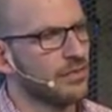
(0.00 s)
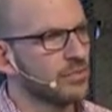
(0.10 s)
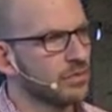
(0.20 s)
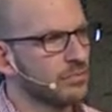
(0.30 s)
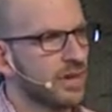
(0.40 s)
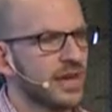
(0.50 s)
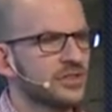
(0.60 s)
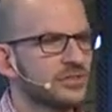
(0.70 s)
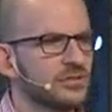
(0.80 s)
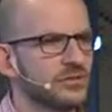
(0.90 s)
But we
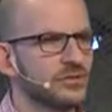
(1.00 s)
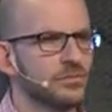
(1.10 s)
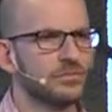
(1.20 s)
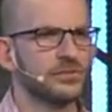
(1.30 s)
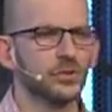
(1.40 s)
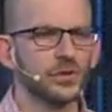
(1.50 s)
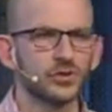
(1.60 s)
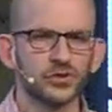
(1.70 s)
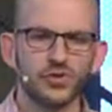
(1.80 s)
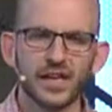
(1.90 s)
managed to
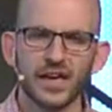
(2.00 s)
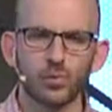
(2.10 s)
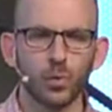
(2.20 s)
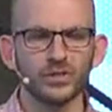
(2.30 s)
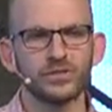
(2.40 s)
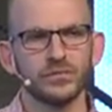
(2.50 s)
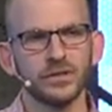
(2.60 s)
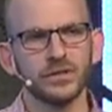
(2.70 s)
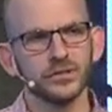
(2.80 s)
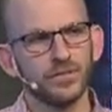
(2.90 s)
understand what to
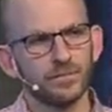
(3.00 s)
build